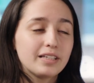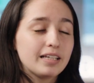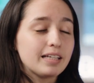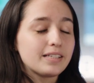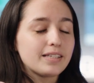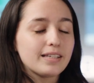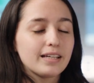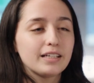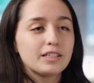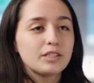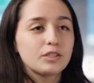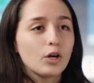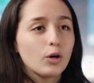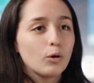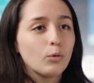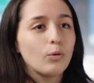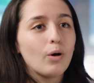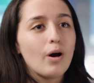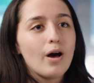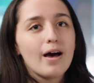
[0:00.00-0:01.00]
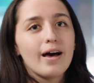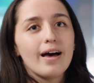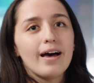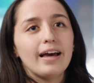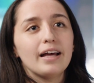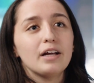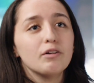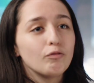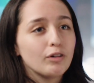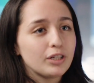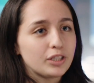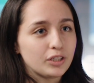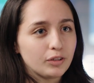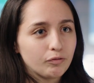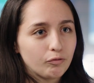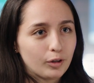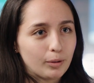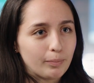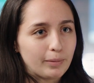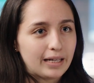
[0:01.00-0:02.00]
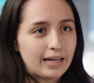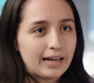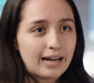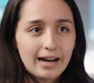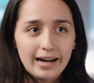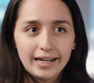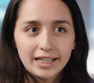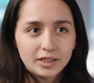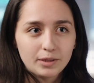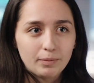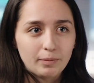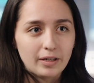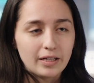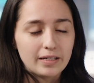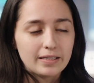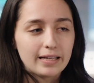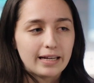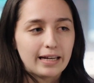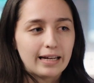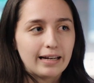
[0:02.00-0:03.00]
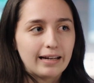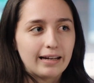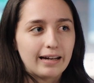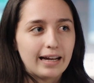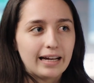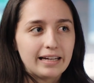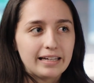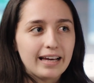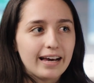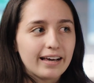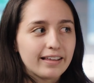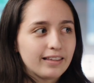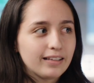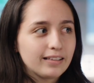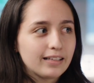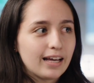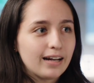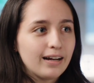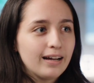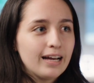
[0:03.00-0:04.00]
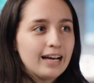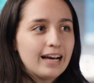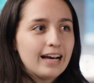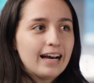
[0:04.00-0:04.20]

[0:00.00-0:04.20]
It's so enriching for me, and I experience. And yeah, I think that.